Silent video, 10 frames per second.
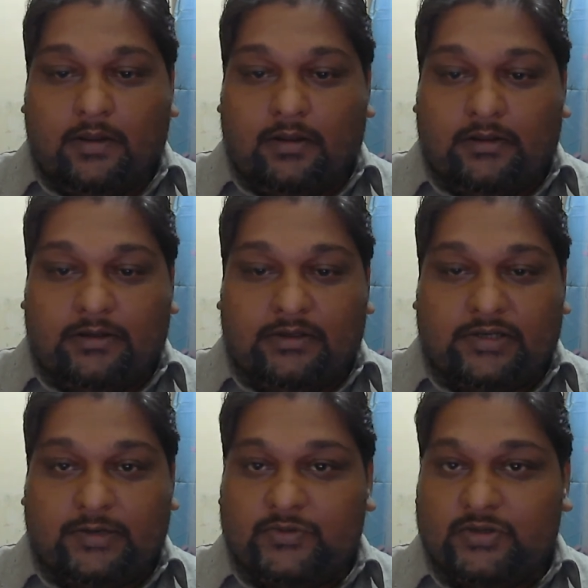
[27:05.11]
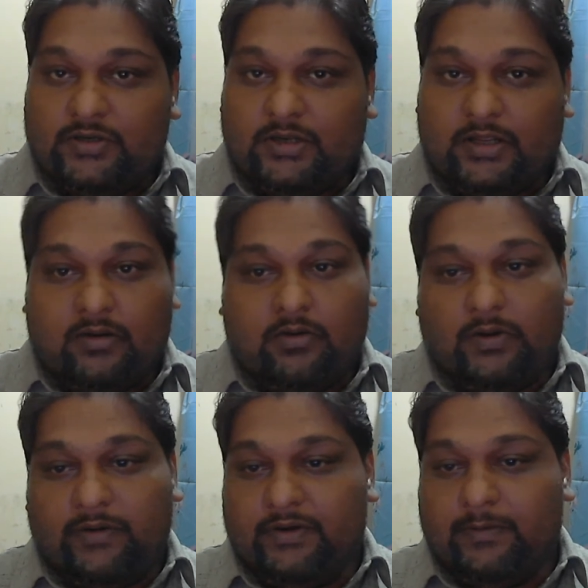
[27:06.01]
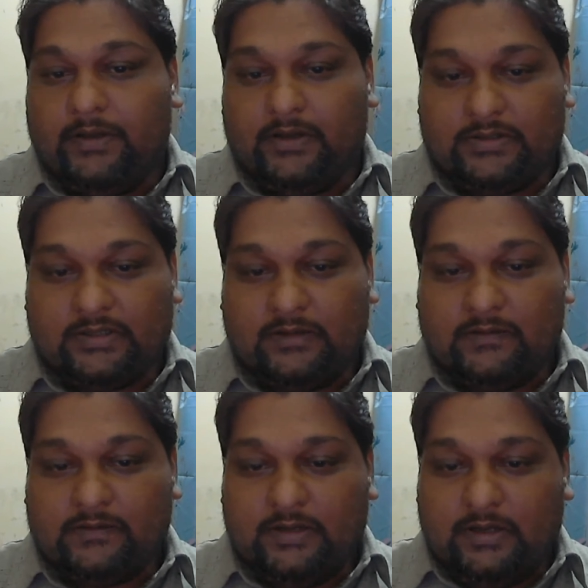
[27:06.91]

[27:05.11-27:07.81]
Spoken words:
in the description and go and read by yourselves.